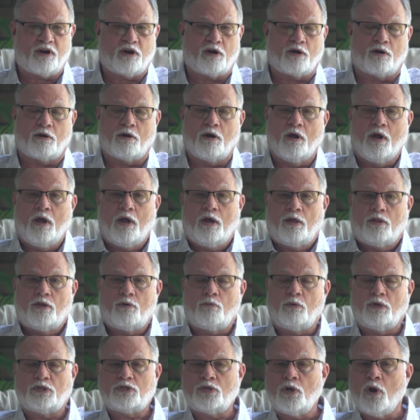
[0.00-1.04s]
here. There
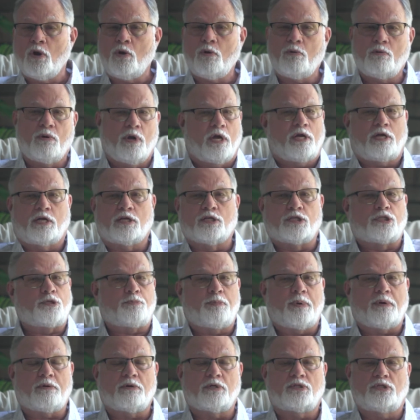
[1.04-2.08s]
was no
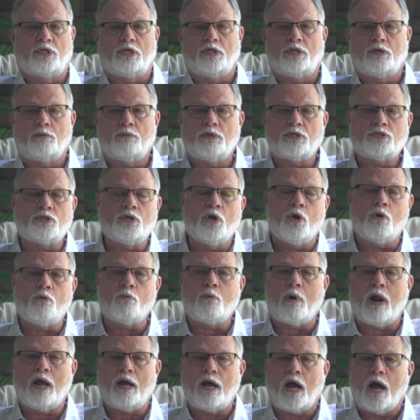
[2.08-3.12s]
conspiracy. There was
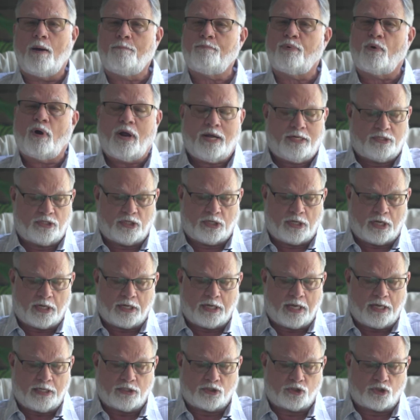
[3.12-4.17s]
no uprising
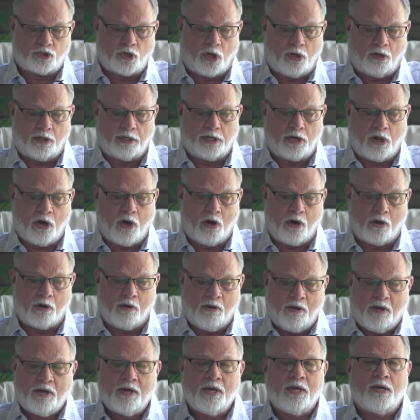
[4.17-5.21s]
against Saul at
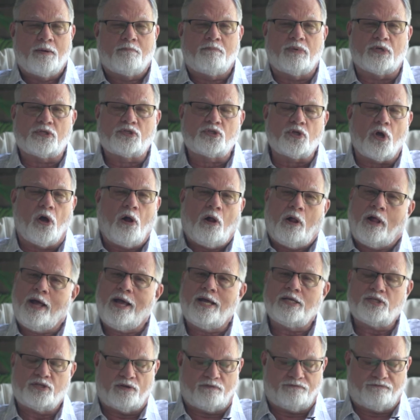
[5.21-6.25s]
all. But Saul
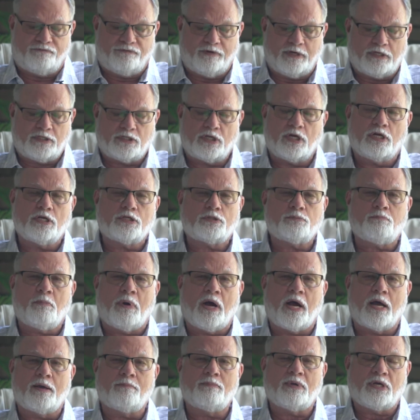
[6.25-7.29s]
has it fixed in his
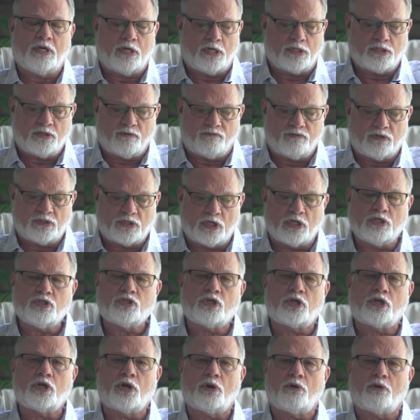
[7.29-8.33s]
mind because of his
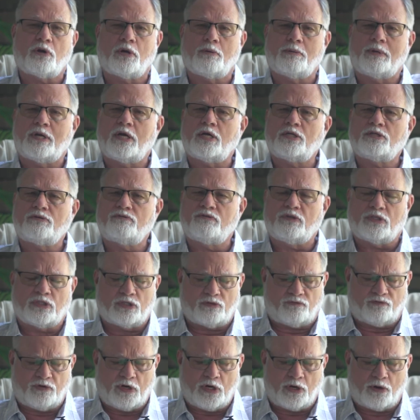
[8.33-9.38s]
insecurity, because of
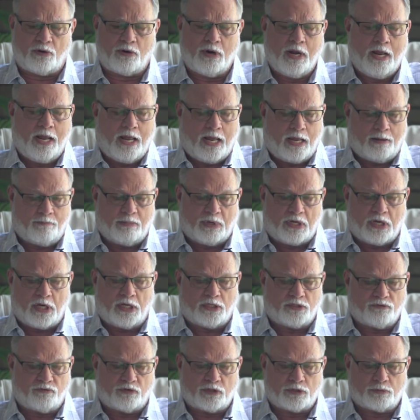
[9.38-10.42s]
his fear, and
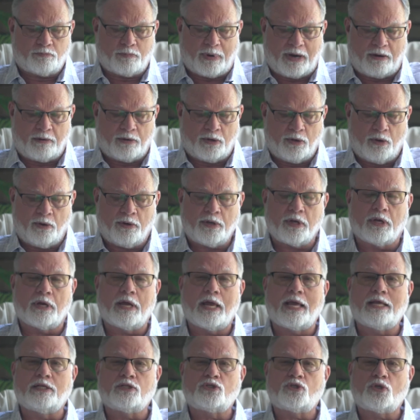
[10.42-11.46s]
because of his paranoia.
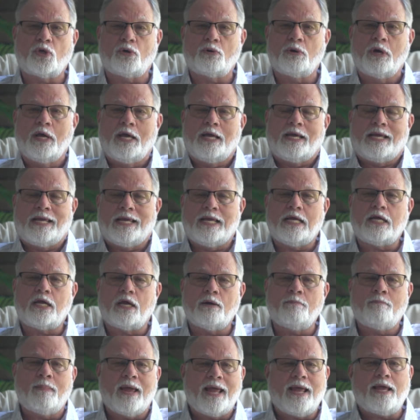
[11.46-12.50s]
And so he
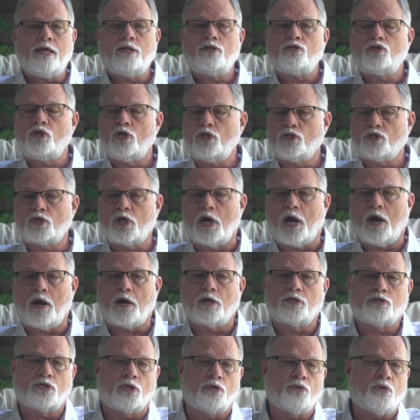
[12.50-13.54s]
commands his
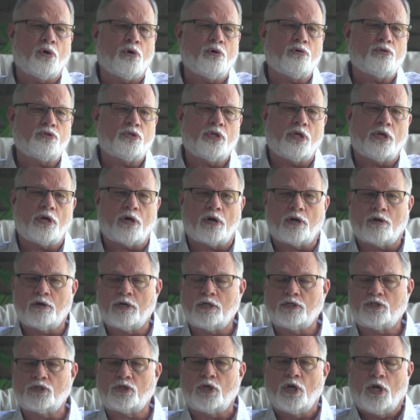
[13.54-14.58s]
guards and those that are
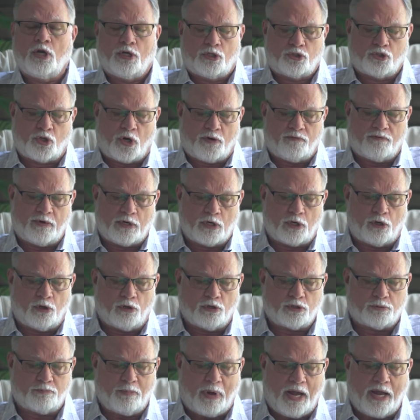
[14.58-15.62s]
his serving
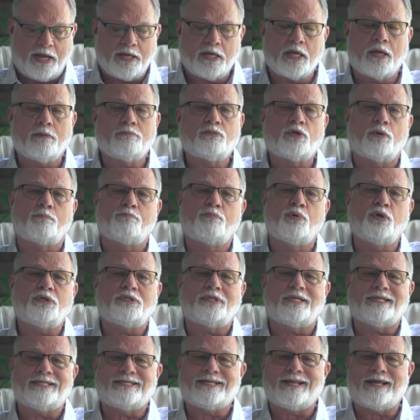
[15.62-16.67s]
close by him to
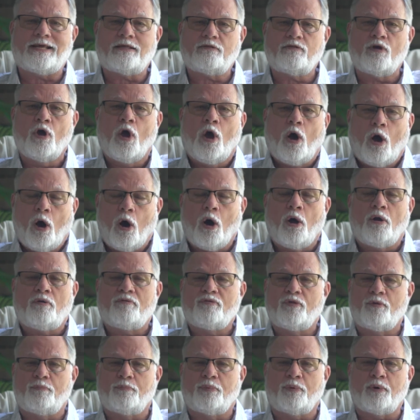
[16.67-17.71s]
put to death all
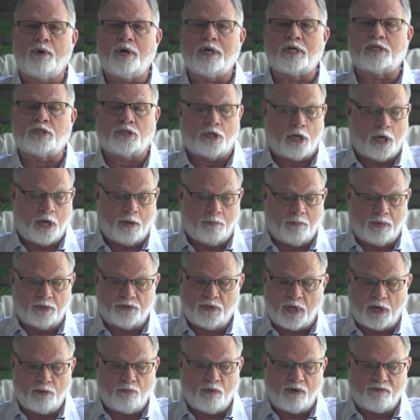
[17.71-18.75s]
of the priests,
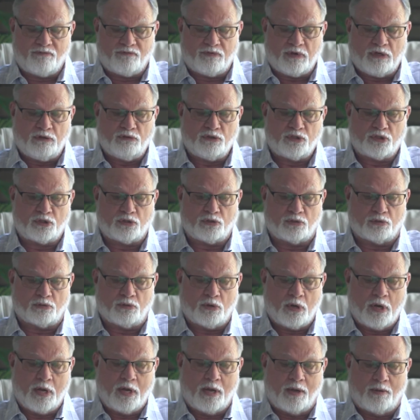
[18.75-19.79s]
but they refused to.
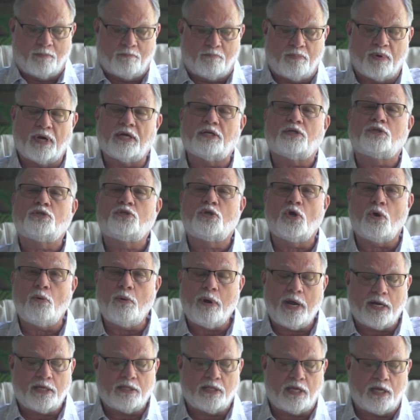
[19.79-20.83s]
But
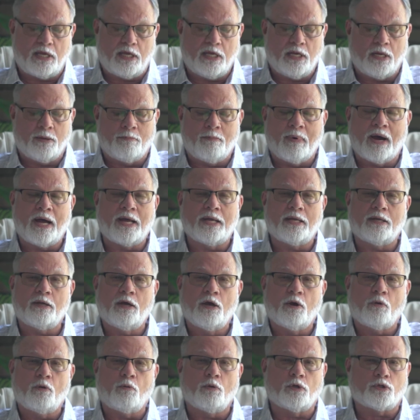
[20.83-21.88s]
Doeg the Edomite
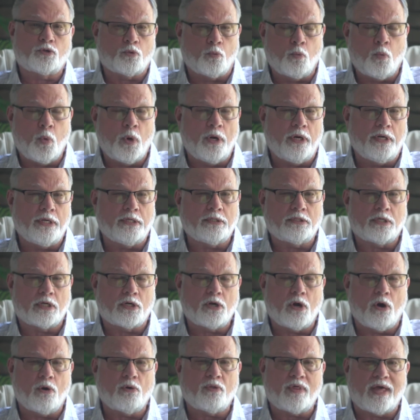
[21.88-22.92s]
was willing to
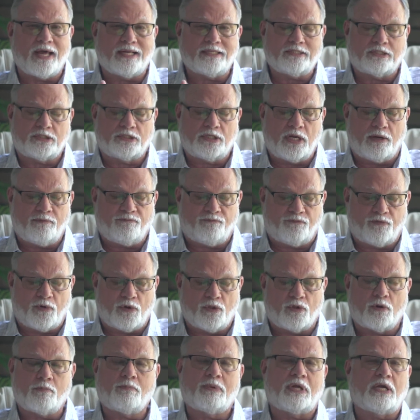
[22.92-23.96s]
go that step
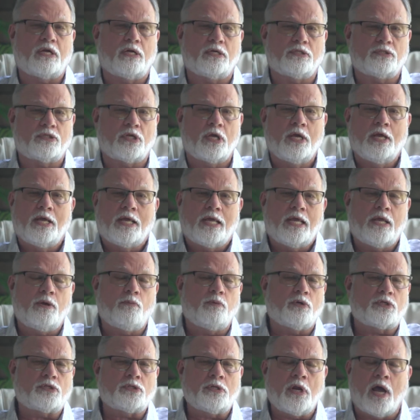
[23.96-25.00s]
further because he
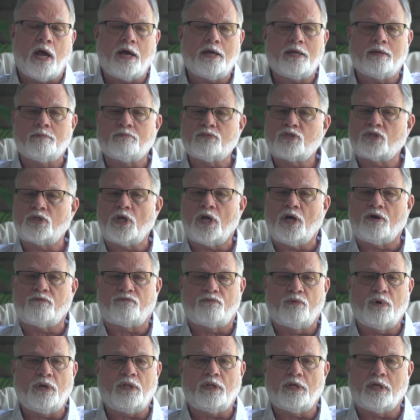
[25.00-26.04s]
was not himself
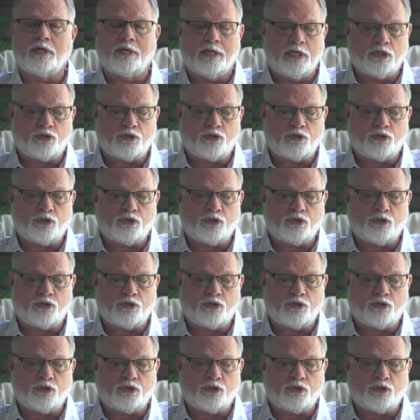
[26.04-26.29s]
really an